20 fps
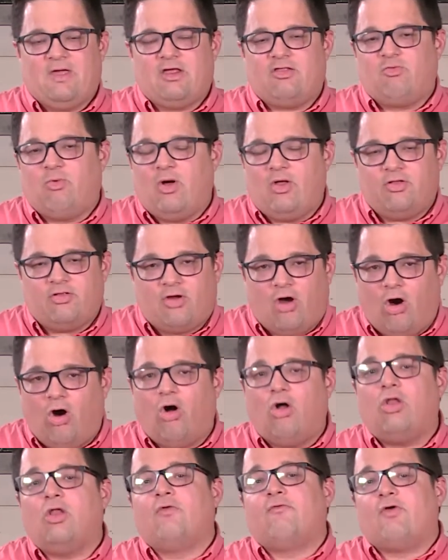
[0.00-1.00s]
as well as
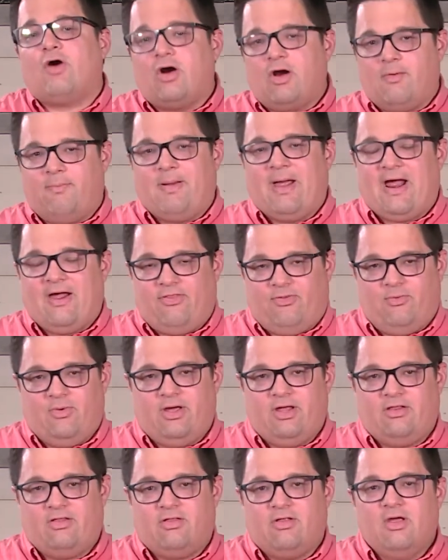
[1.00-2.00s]
all of our
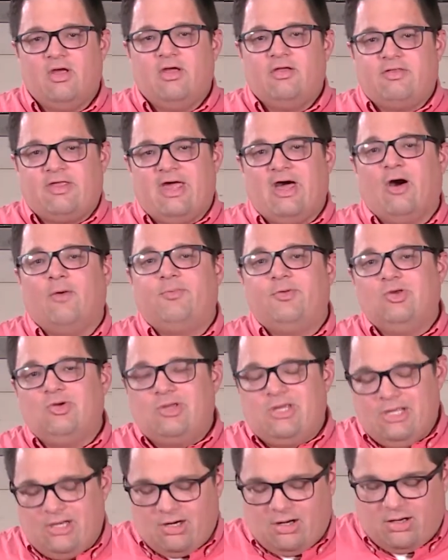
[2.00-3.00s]
pathways to help you
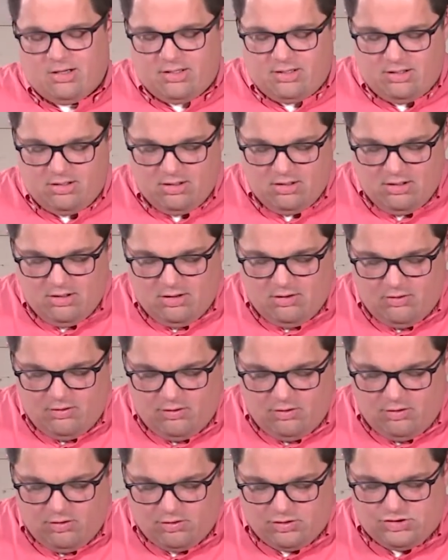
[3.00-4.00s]
get on
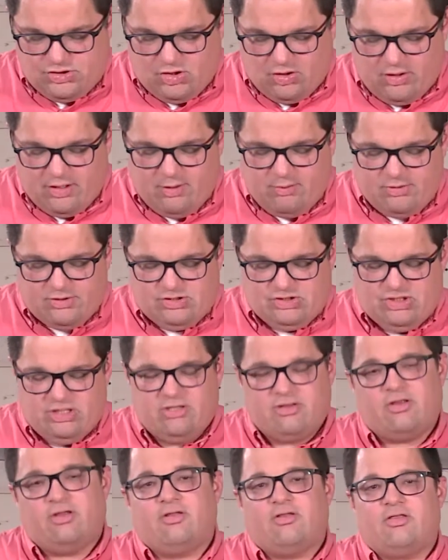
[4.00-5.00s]
your journey with
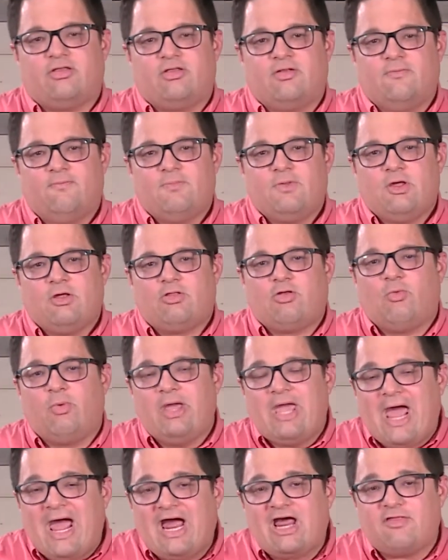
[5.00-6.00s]
Jesus. So
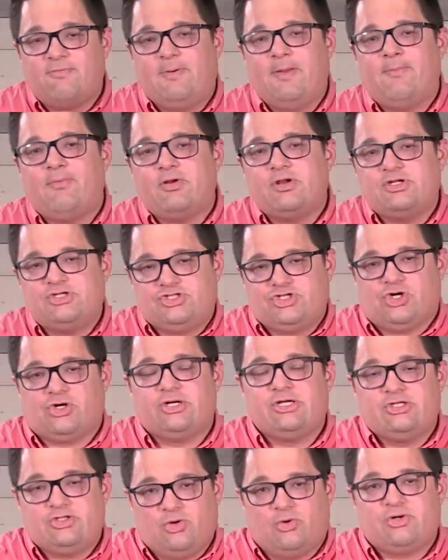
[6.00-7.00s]
we ask people to
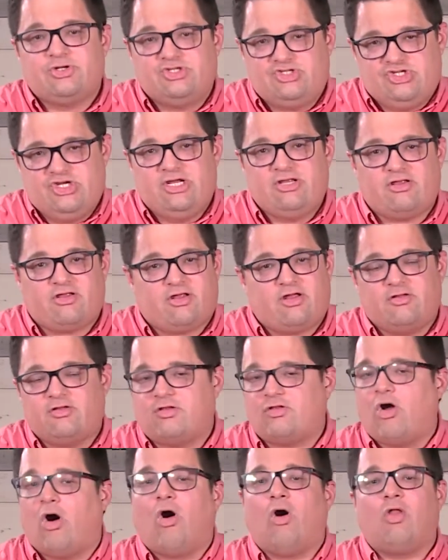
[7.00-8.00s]
journey towards Jesus because
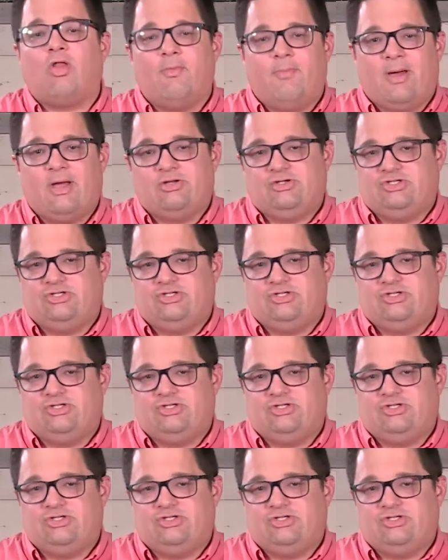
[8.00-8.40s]
it's all about